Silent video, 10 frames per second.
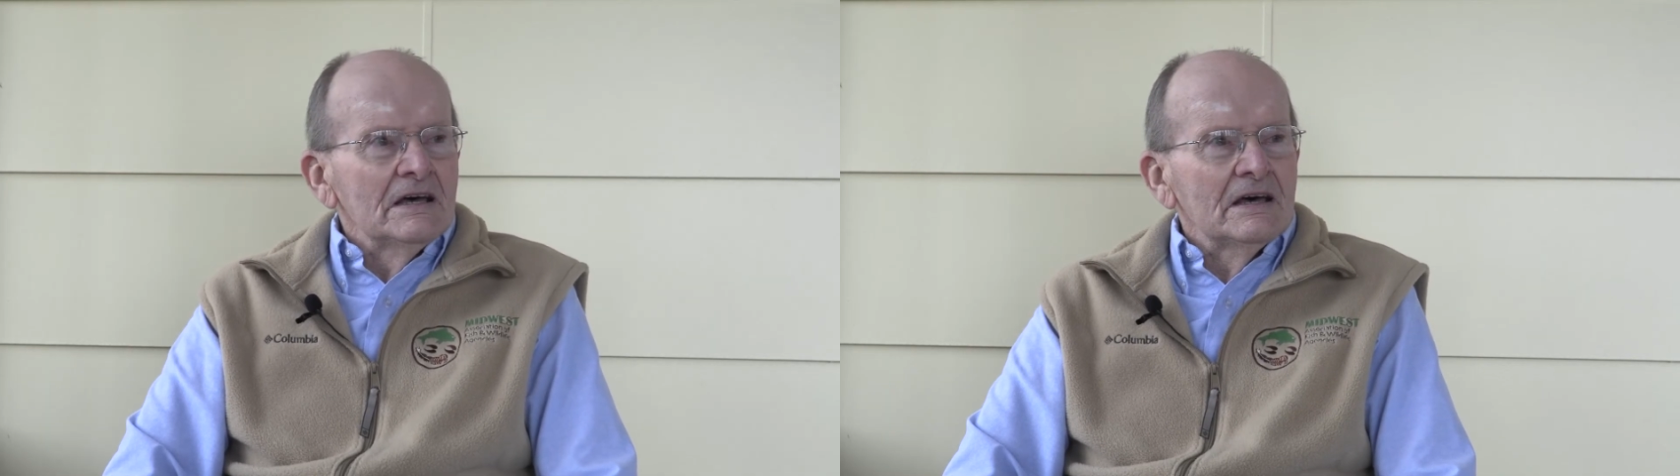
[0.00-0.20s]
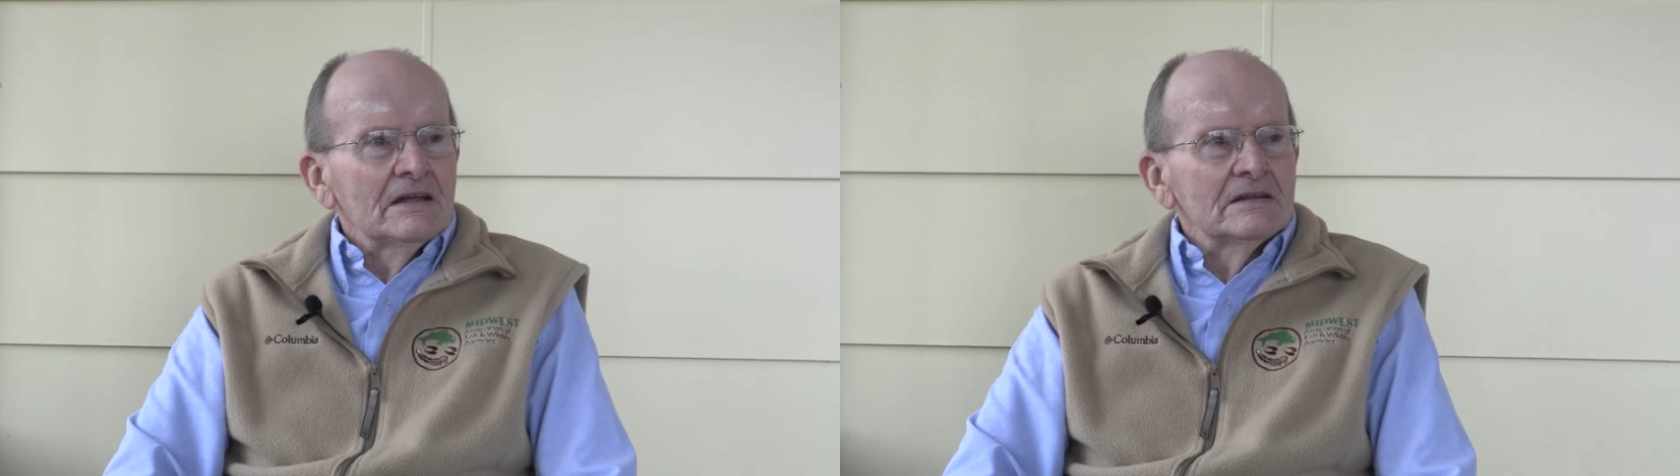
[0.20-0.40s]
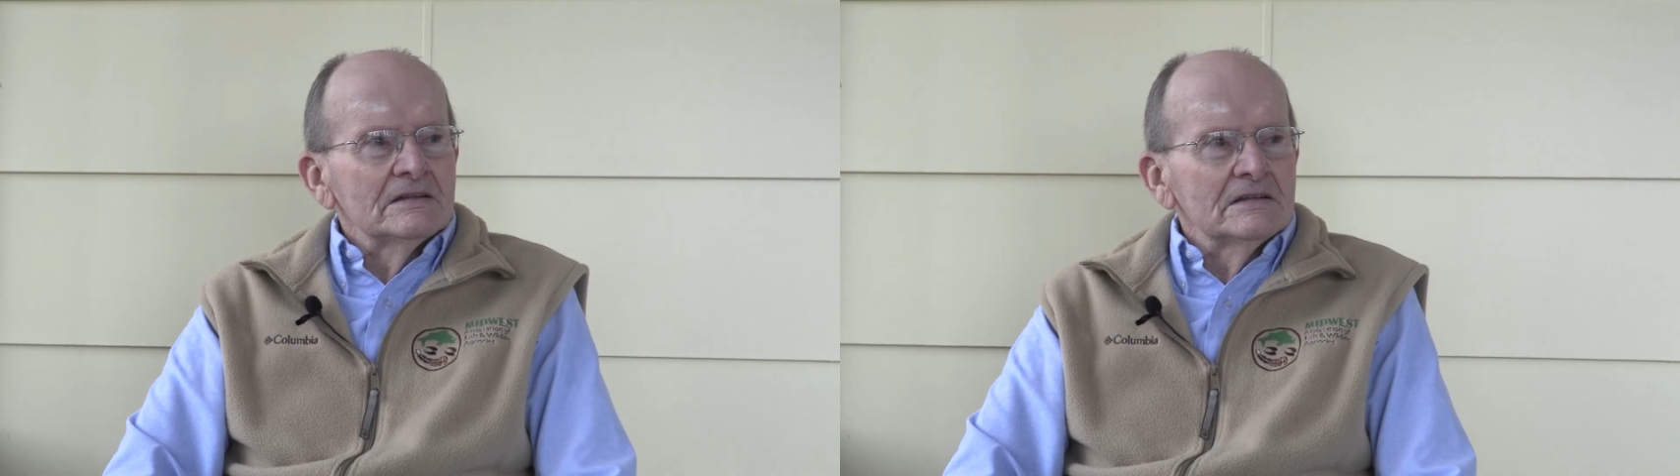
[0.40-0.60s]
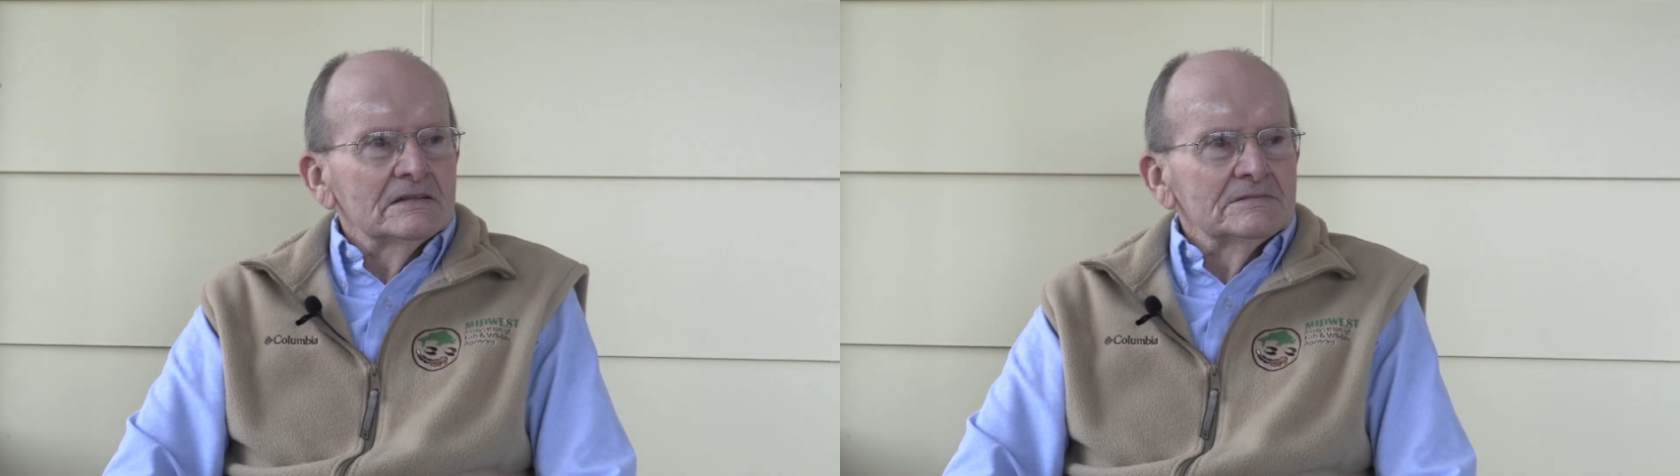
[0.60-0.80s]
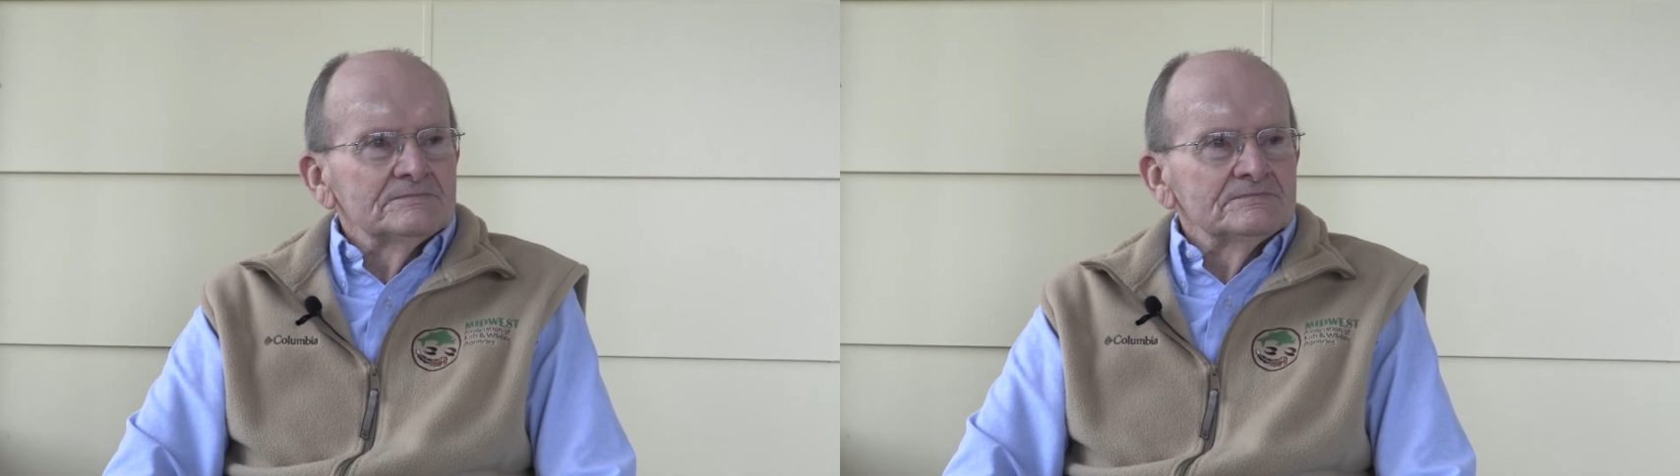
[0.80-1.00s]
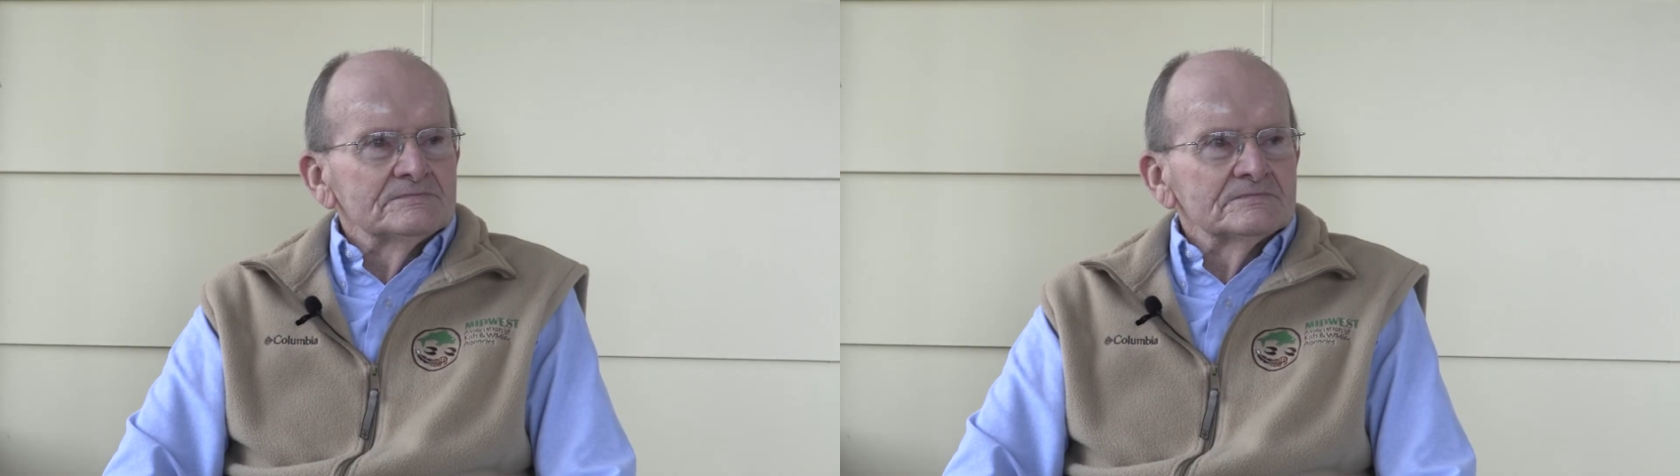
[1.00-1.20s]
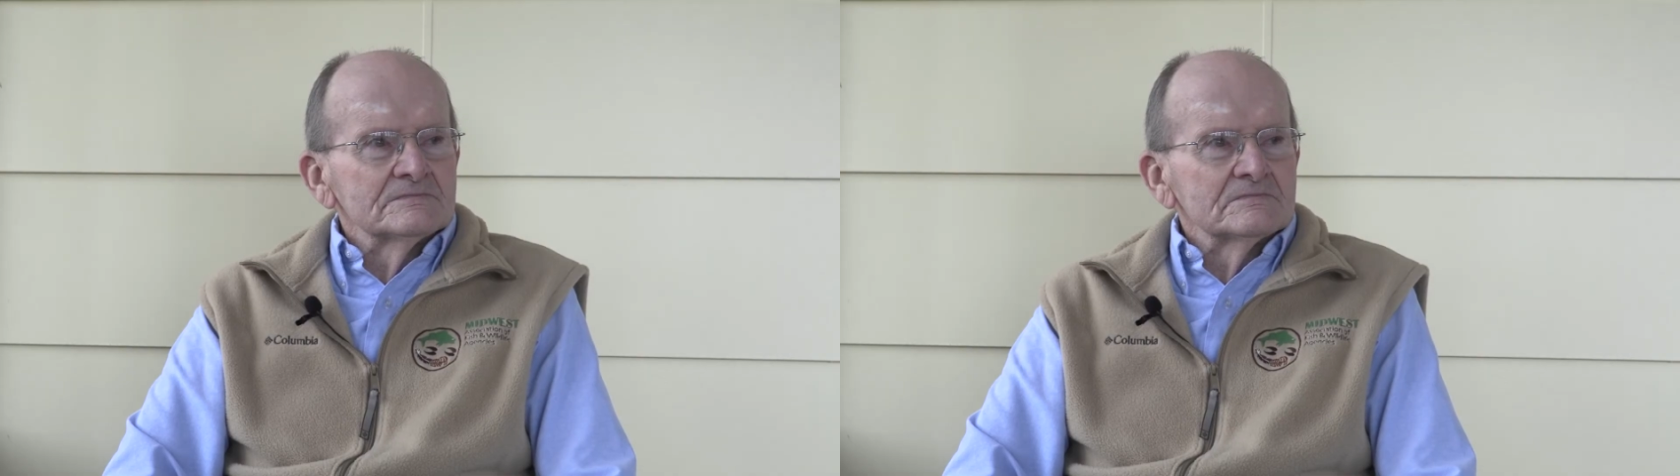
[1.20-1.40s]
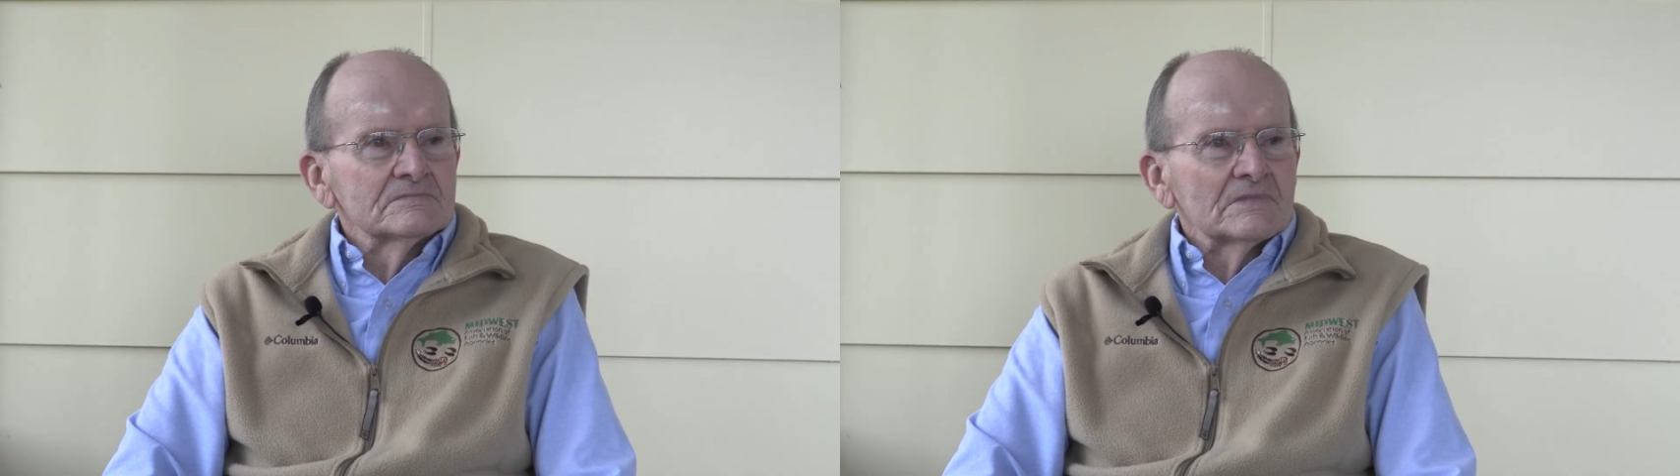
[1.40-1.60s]
And
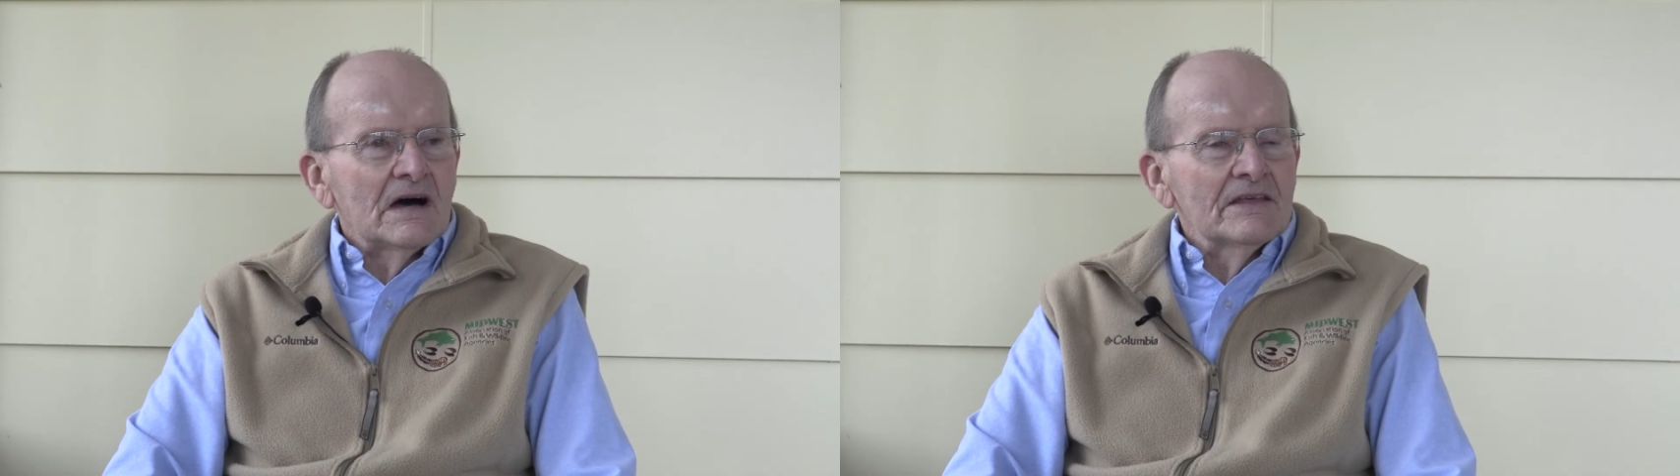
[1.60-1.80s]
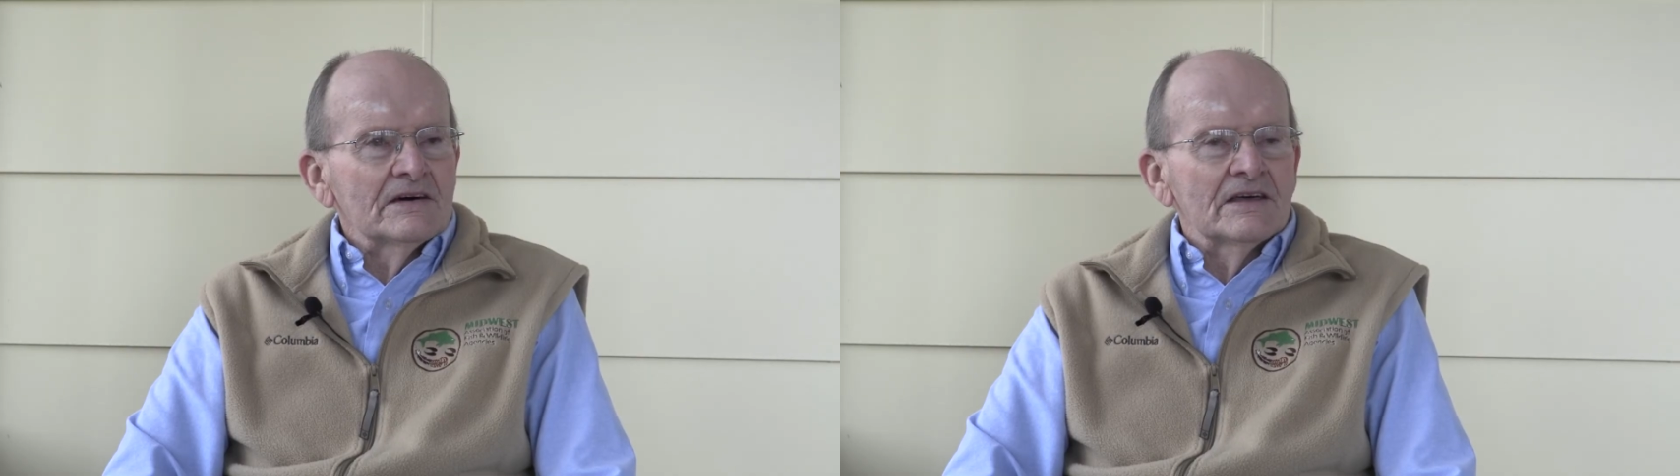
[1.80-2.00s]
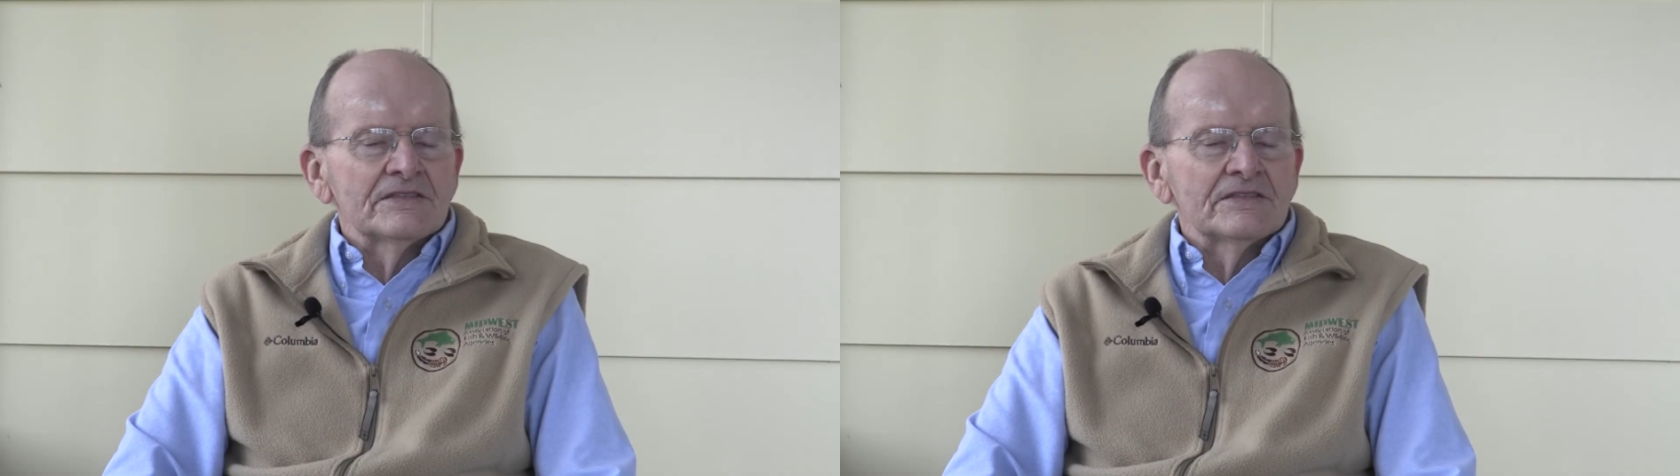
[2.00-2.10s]
I